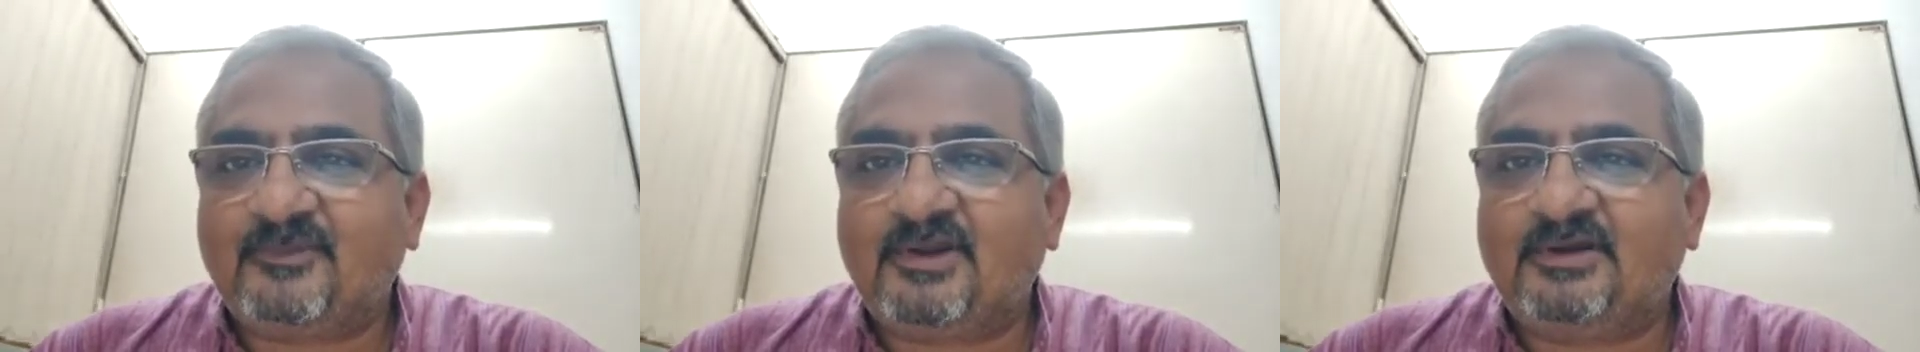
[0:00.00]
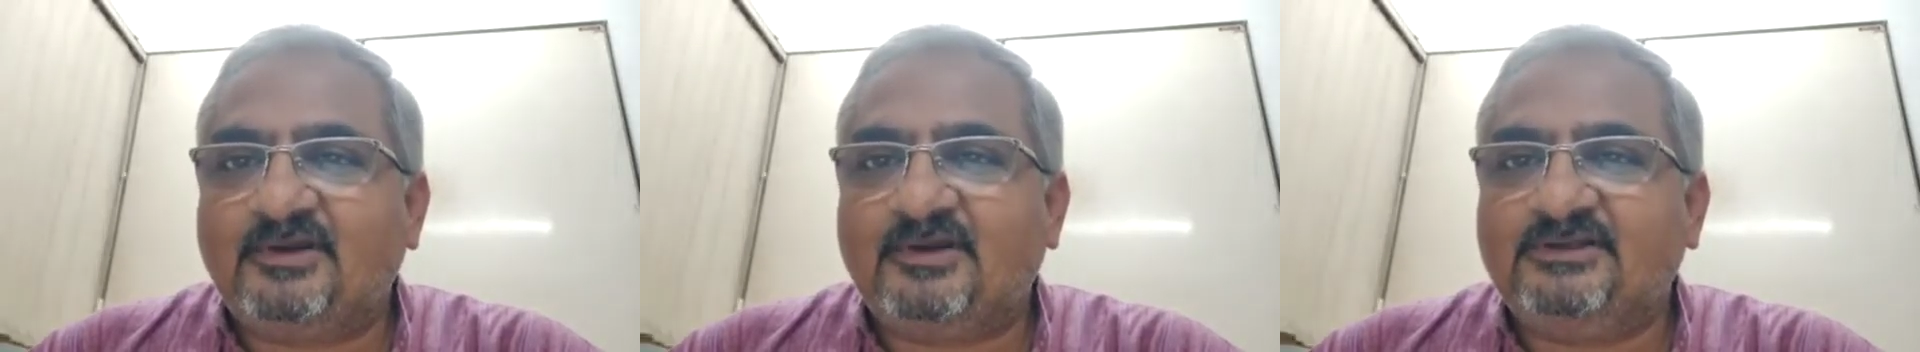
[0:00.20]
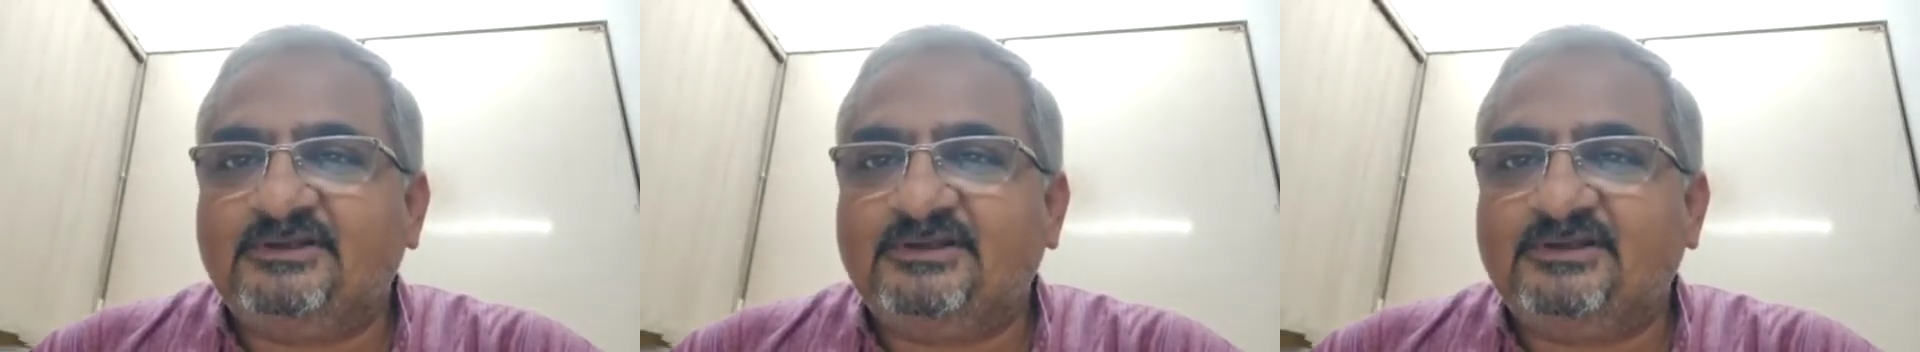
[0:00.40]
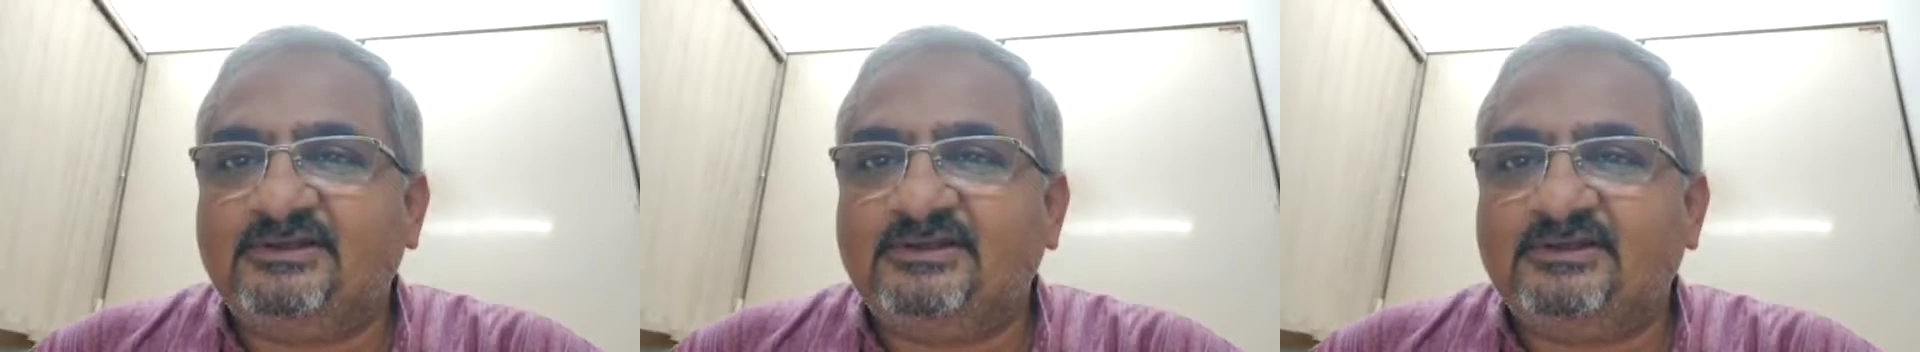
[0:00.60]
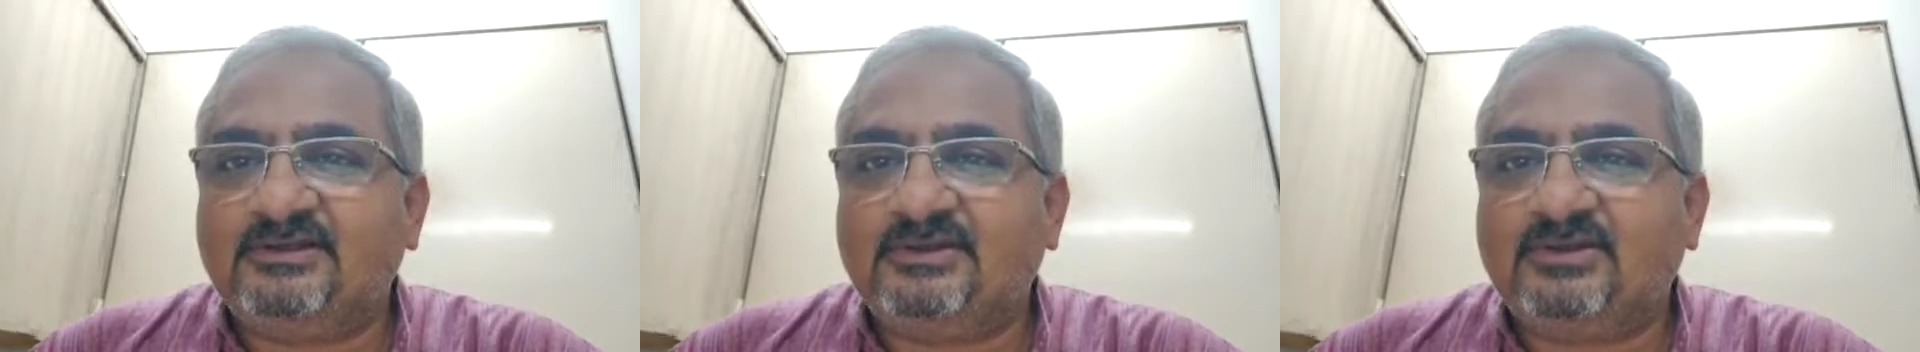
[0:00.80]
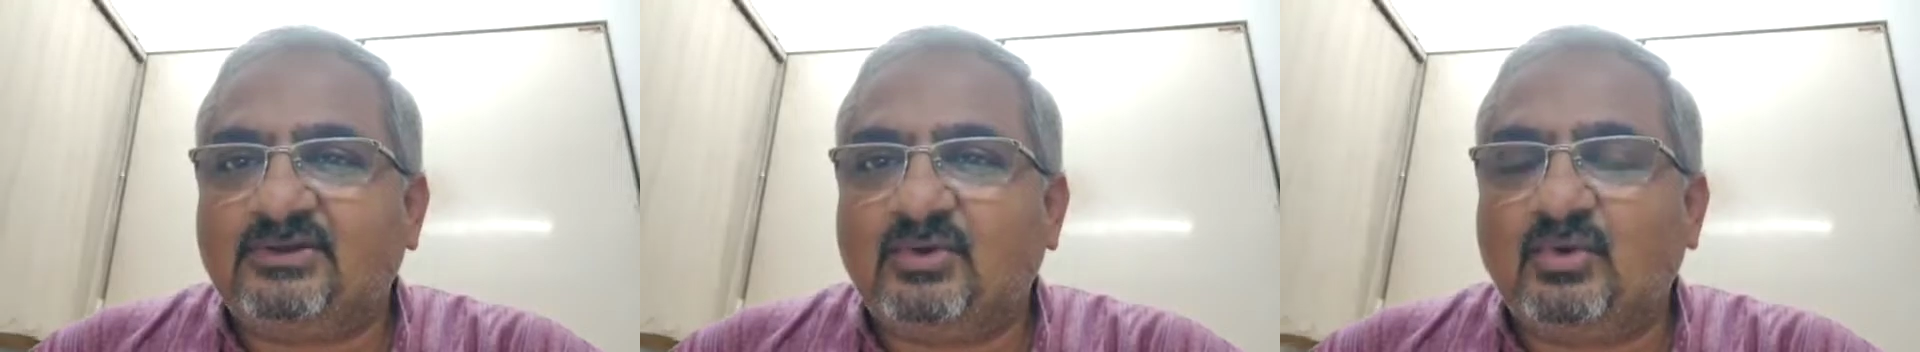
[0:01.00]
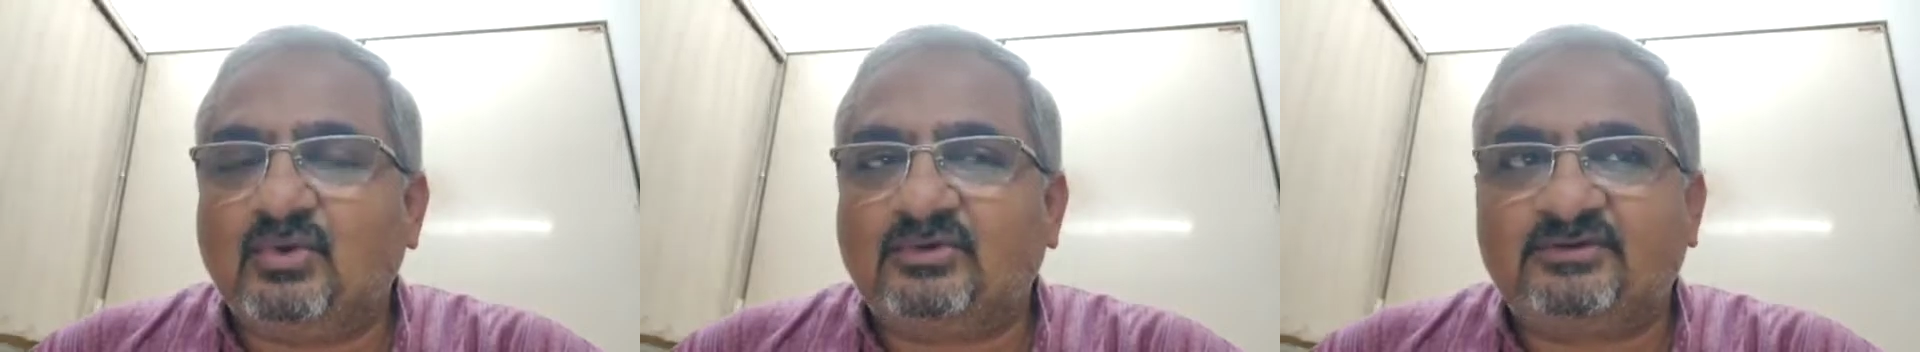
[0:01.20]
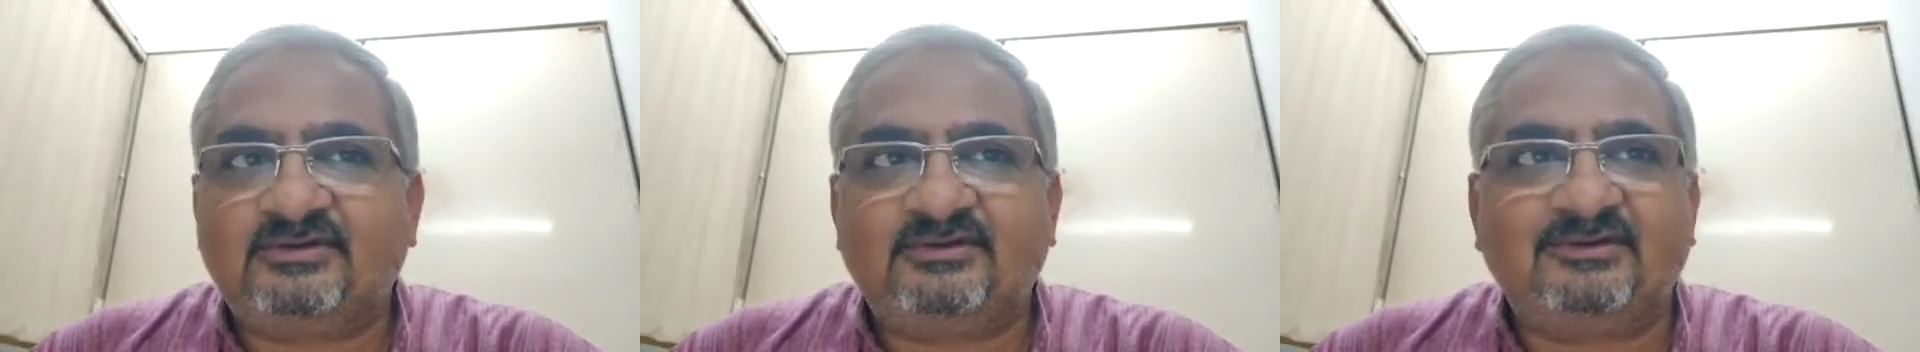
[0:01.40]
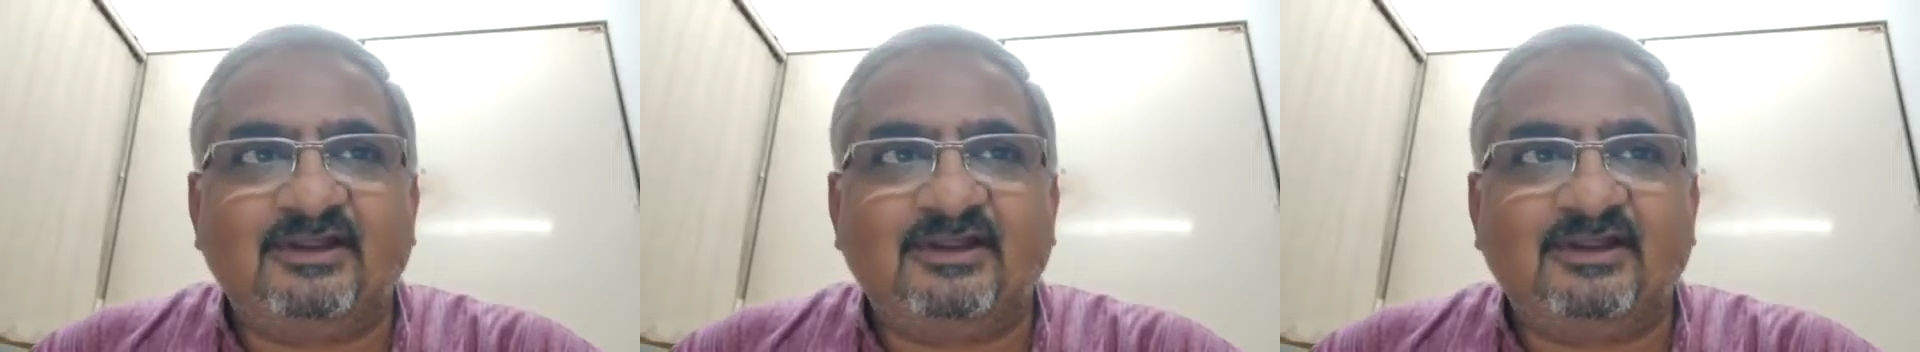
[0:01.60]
under the course